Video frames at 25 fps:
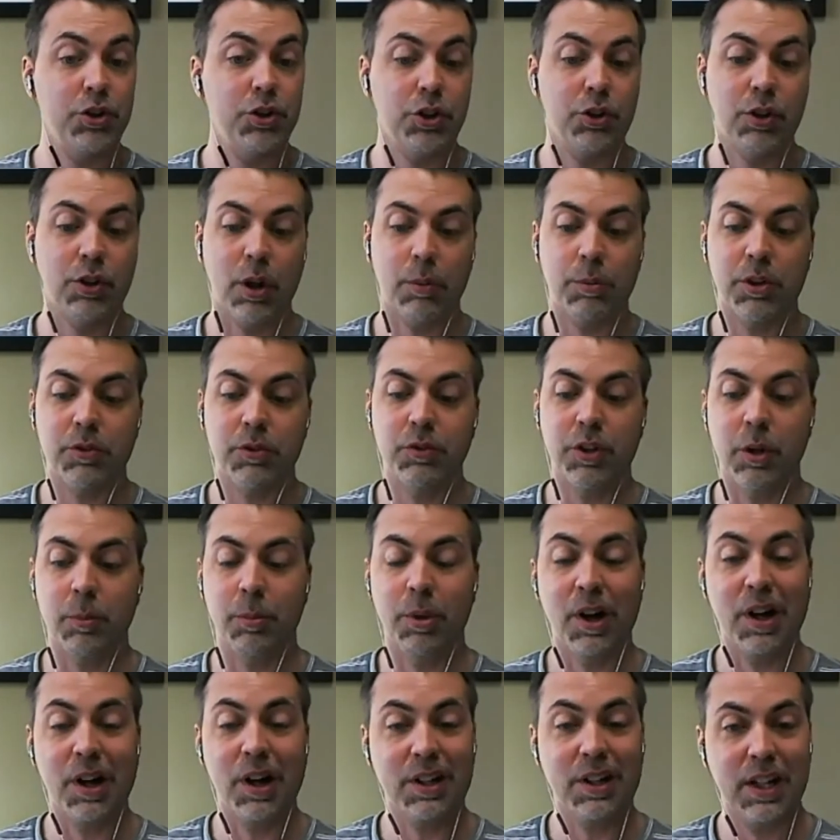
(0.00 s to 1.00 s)
You can grab this via
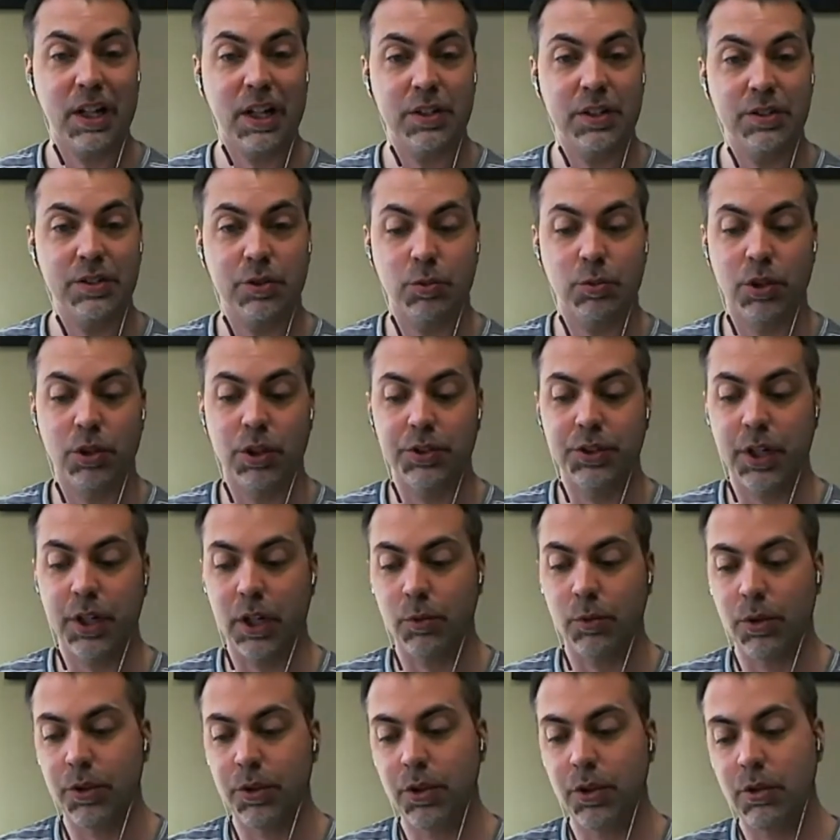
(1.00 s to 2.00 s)
podcast as well and take
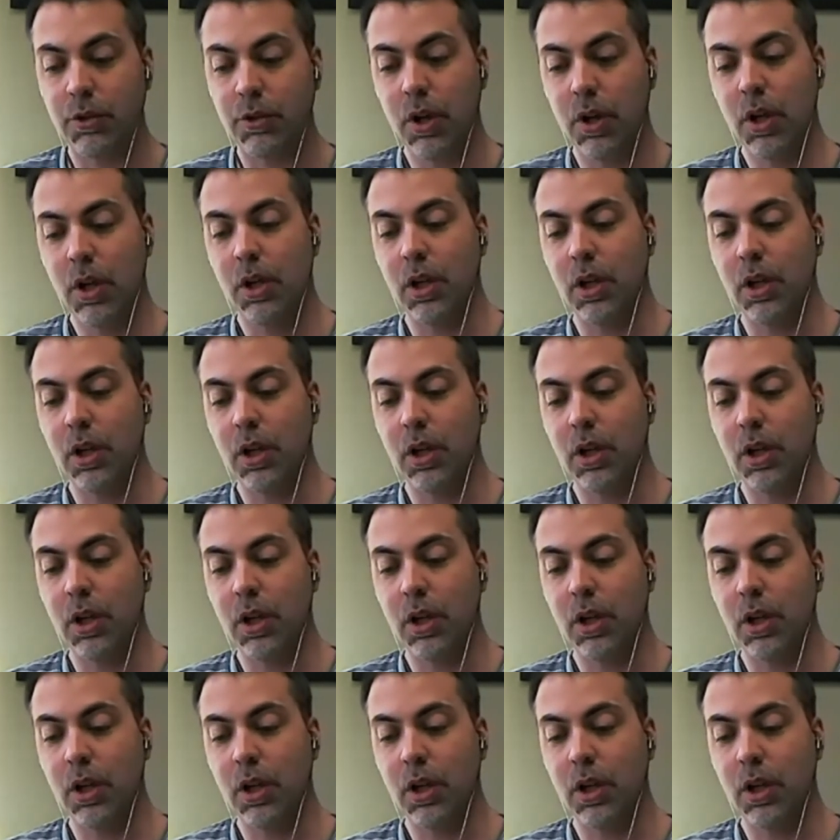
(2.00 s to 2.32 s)
it with you.